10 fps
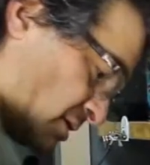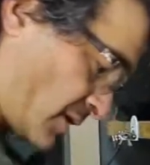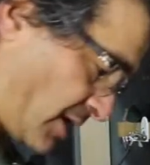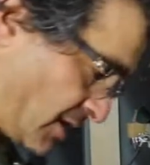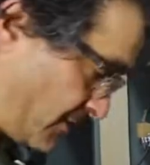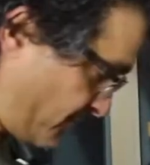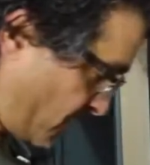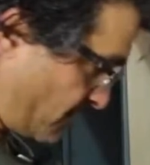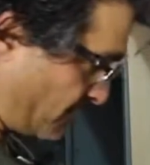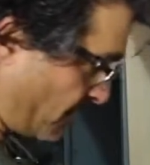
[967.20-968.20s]
Okay?
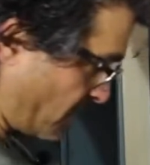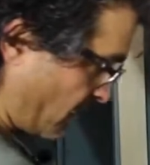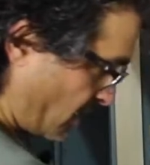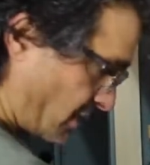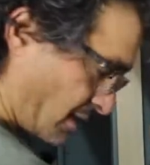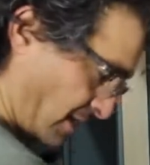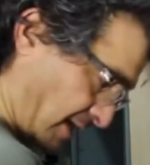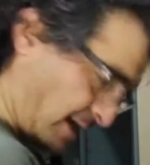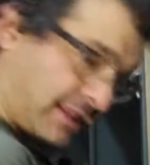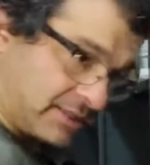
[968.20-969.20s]

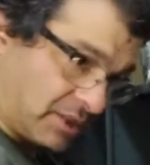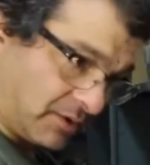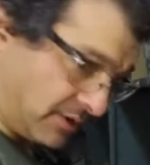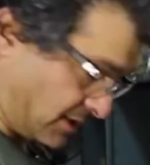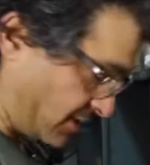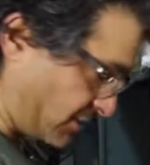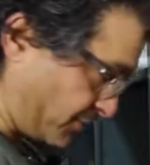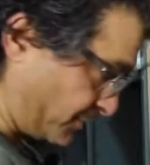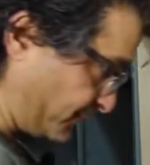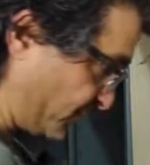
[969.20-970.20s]
And that's all we need to
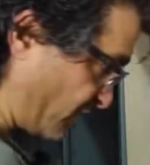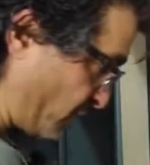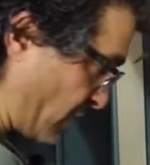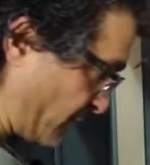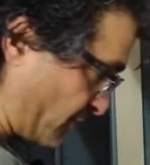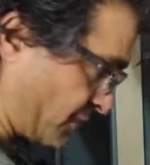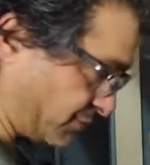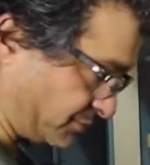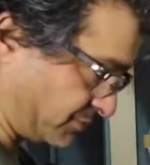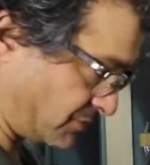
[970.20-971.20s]
do for primer
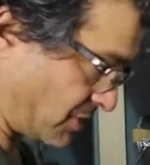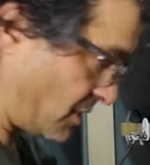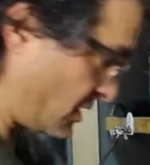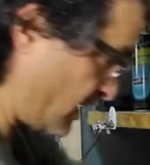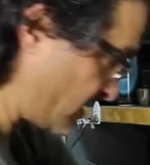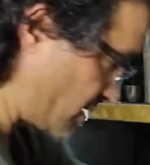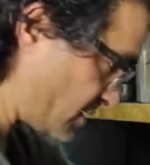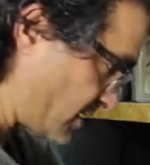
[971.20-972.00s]
coat. That's our